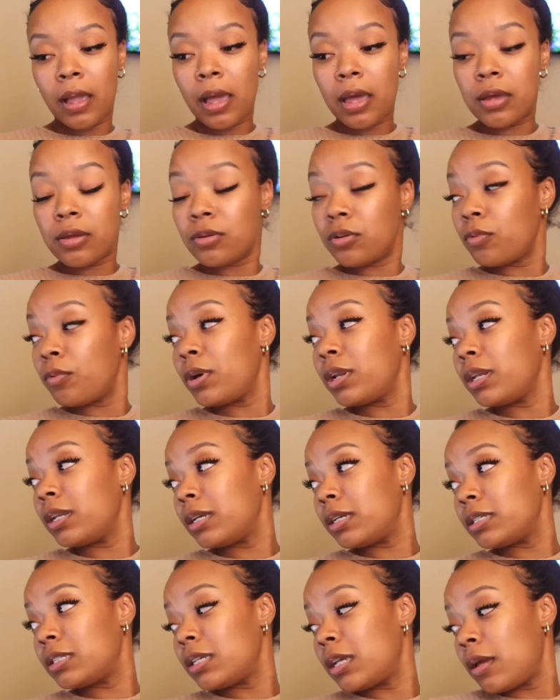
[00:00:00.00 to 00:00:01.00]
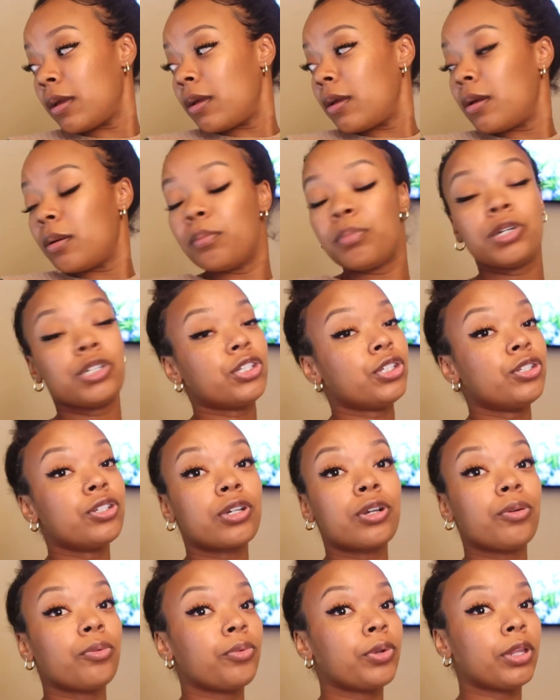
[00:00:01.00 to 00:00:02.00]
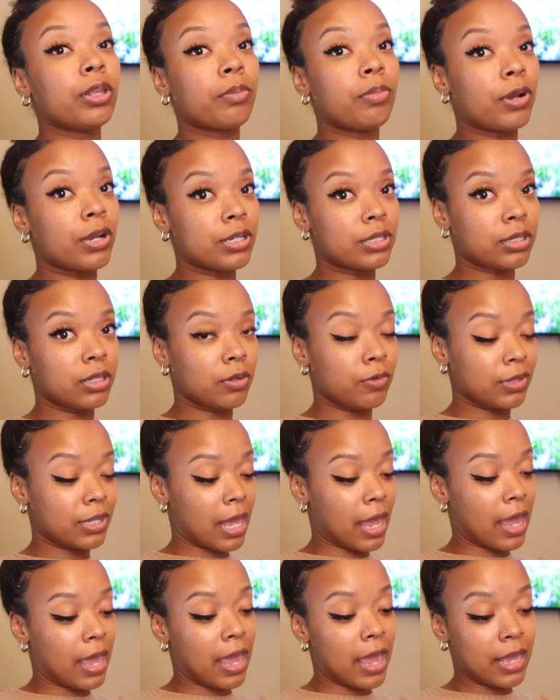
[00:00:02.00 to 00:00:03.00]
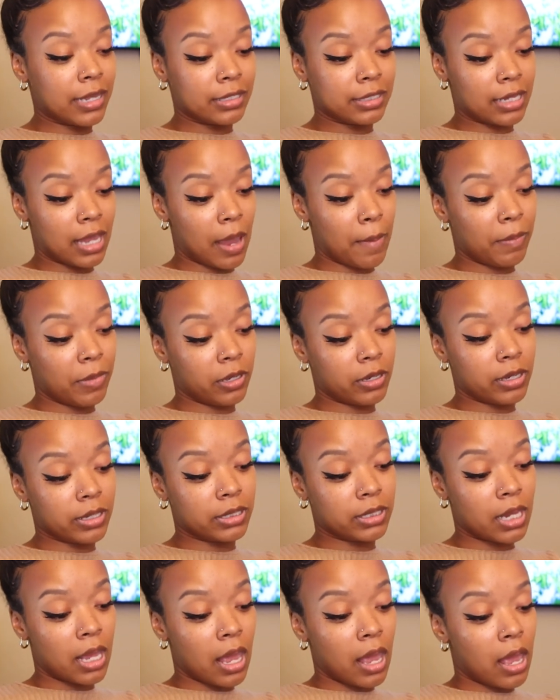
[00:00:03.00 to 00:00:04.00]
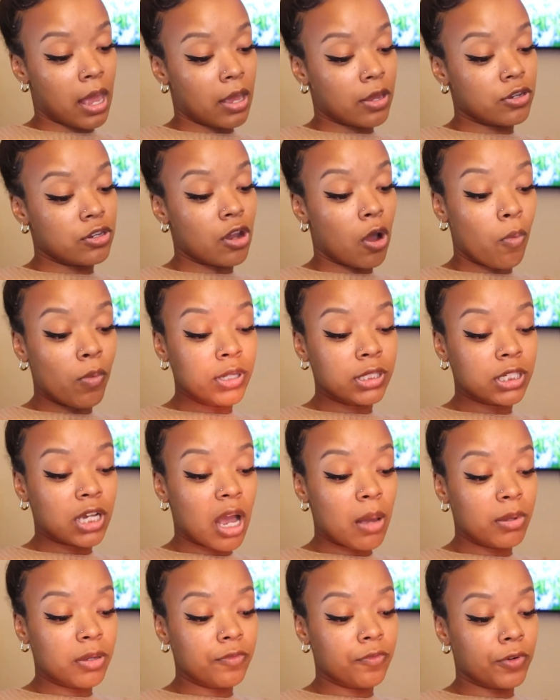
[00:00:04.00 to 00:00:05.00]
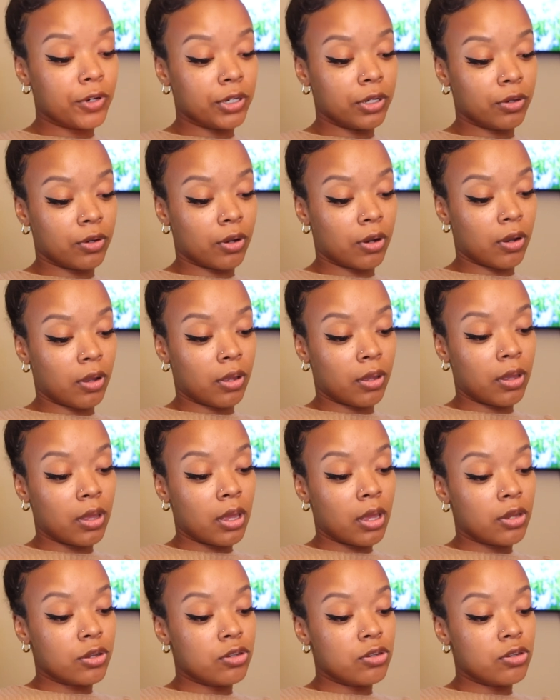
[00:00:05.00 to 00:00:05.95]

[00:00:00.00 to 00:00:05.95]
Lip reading: I don't know what it is, but she took it really personally with that essay because no one's coming for you, girl.